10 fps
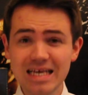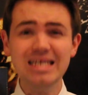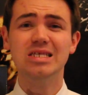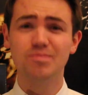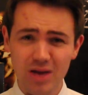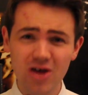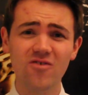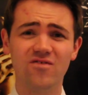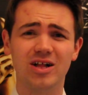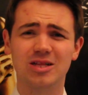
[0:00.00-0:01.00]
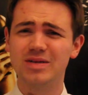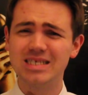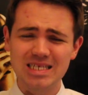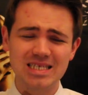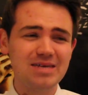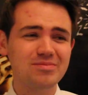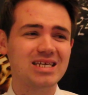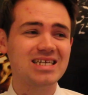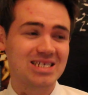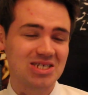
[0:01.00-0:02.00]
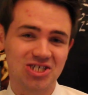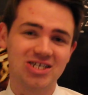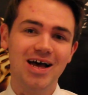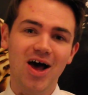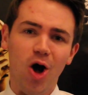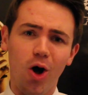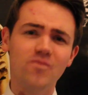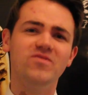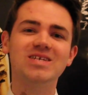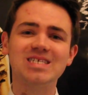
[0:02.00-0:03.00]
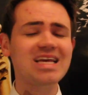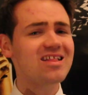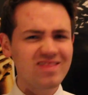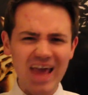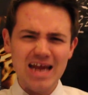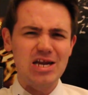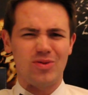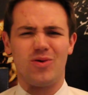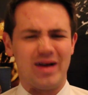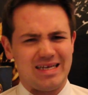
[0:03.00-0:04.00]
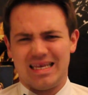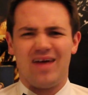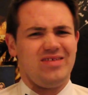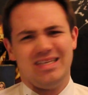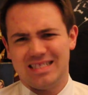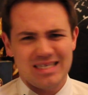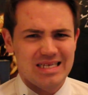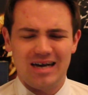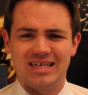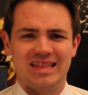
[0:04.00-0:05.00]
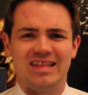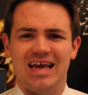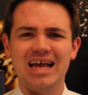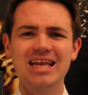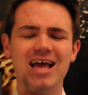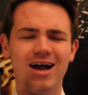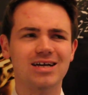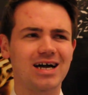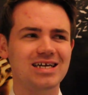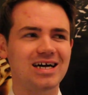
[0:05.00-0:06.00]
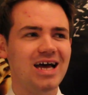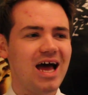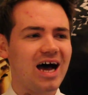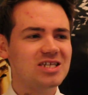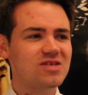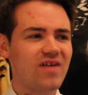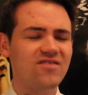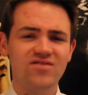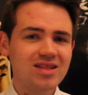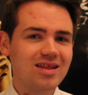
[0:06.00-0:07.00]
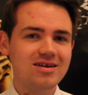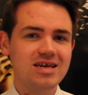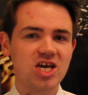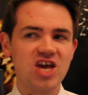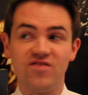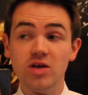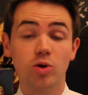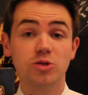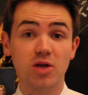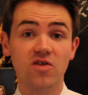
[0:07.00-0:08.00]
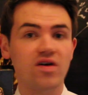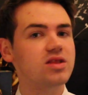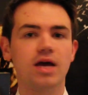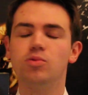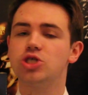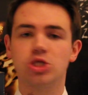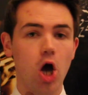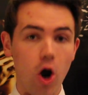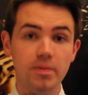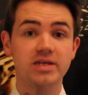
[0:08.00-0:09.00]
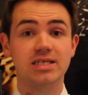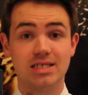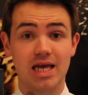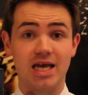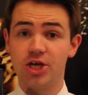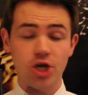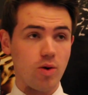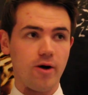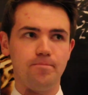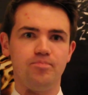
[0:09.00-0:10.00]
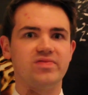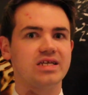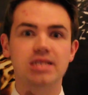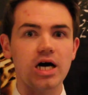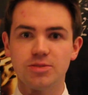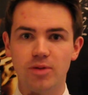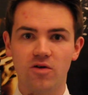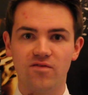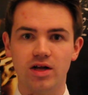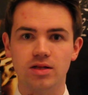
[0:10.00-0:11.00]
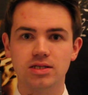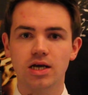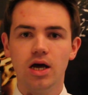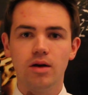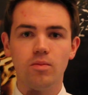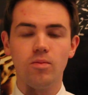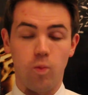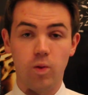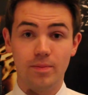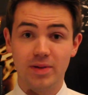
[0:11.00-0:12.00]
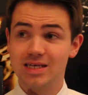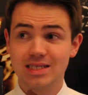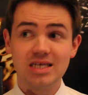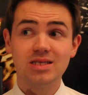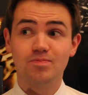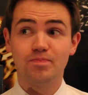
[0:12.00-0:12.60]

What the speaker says: is Blofeld, because it seems like such an obvious thing, and they know that we're savvy to this kind of thing, and I feel like if he was Blofeld, they would just openly say, you know what, this guy's Blofeld, because he's